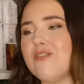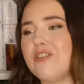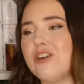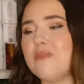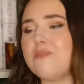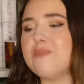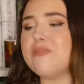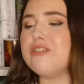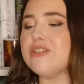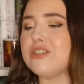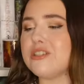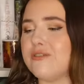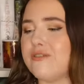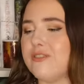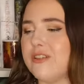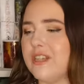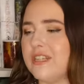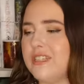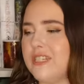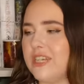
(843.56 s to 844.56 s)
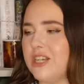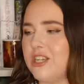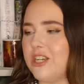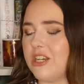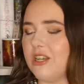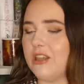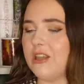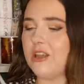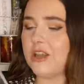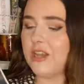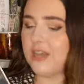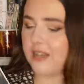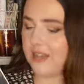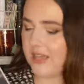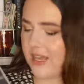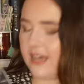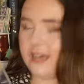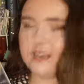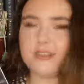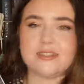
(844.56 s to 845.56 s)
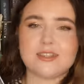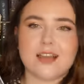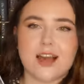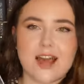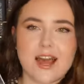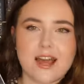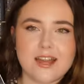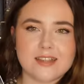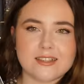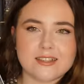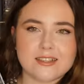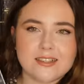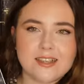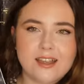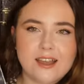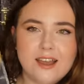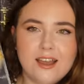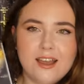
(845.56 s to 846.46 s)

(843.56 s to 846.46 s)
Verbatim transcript: I've got a beautiful edition. Look at this, guys.